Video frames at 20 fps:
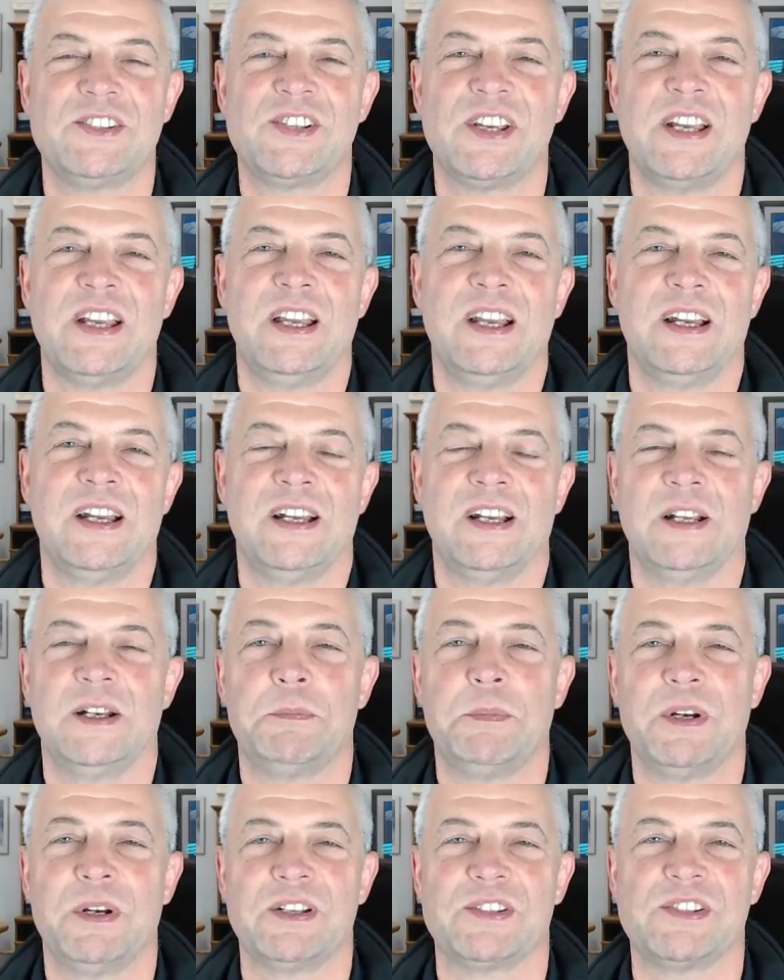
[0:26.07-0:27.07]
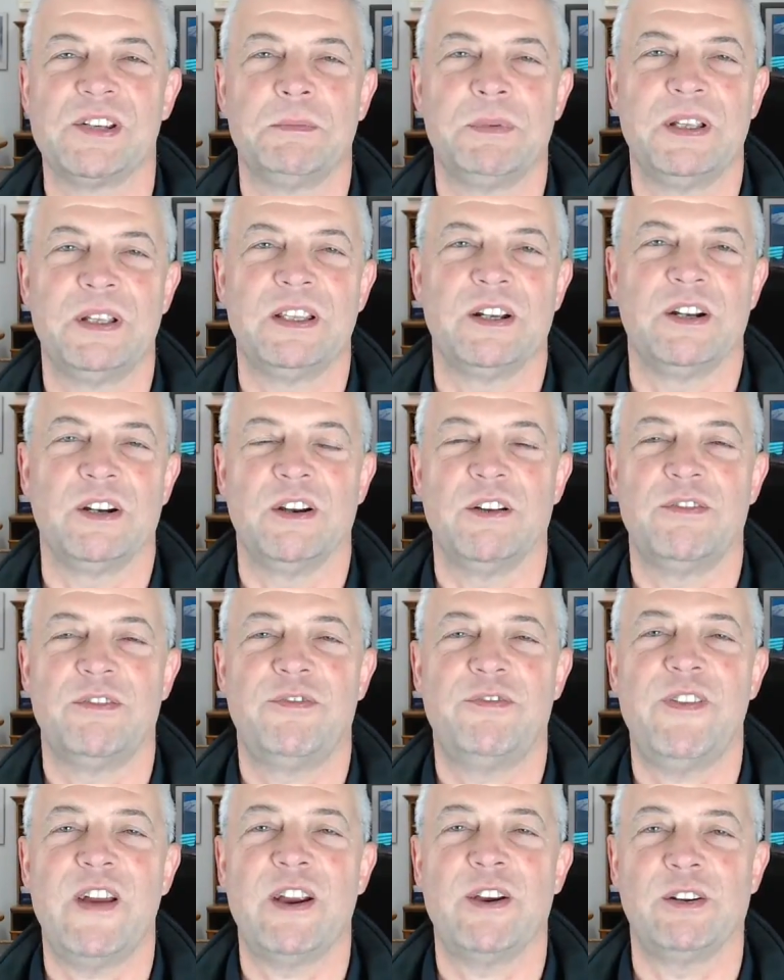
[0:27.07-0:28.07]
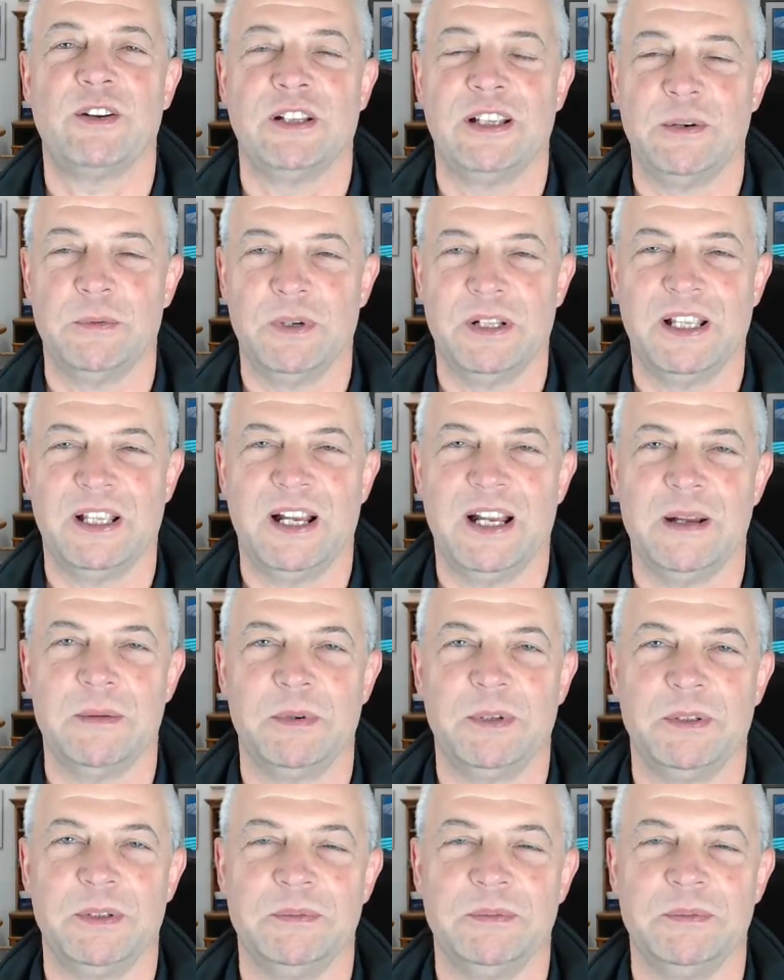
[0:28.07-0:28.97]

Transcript: say, to put it simply, they're fairly reliable.